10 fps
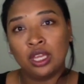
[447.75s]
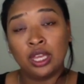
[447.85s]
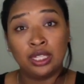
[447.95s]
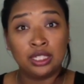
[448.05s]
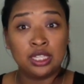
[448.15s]

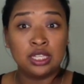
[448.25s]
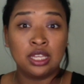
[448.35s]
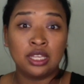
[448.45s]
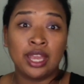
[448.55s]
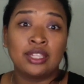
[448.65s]
it
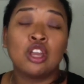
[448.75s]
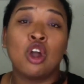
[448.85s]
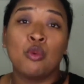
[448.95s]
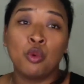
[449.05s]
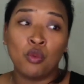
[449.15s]
gets
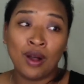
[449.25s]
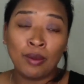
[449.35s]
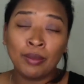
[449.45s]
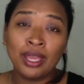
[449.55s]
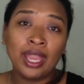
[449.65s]

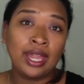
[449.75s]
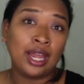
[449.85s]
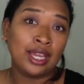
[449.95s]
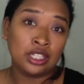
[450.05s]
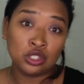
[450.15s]
overwhelming, and
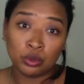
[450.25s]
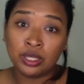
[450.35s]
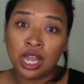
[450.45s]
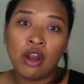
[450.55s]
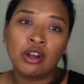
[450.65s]
I do
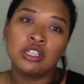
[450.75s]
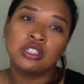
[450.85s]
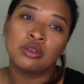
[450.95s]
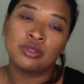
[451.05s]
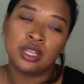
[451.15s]
encourage
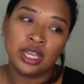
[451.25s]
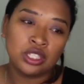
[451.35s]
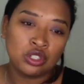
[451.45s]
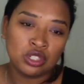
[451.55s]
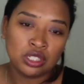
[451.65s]
those days
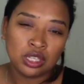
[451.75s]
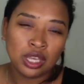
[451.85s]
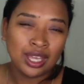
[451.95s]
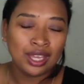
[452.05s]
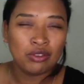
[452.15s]
to just
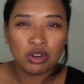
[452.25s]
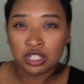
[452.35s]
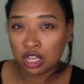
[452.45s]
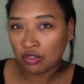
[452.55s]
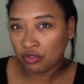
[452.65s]
reach
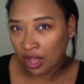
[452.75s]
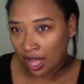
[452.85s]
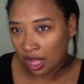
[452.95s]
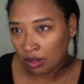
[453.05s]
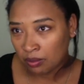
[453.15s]
out for
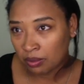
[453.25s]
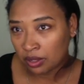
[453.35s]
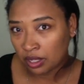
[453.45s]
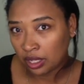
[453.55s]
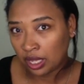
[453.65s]
help
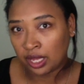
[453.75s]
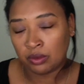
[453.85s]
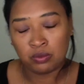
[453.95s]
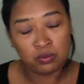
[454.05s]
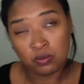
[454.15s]
and
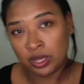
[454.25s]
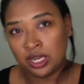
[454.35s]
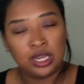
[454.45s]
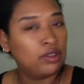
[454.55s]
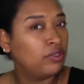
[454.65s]
when and
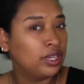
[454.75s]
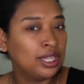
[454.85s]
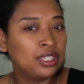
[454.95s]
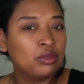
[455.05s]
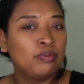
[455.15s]
if it needs
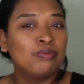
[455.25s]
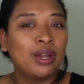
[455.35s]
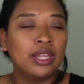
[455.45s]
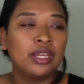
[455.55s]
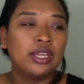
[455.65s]
to, but
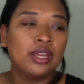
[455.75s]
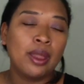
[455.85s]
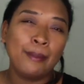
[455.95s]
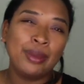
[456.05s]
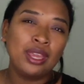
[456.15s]

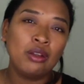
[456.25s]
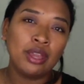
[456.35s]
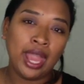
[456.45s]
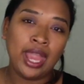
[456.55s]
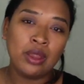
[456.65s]
be
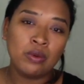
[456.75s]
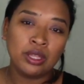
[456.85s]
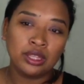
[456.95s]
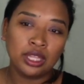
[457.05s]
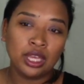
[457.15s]
okay with
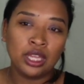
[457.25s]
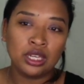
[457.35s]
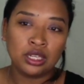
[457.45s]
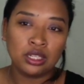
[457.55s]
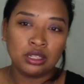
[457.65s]
it
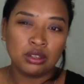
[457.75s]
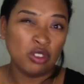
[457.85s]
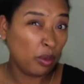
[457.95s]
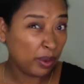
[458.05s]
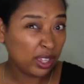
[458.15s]

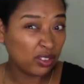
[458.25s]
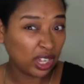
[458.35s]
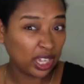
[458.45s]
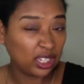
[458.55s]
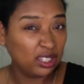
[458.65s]
not being
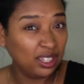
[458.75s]
okay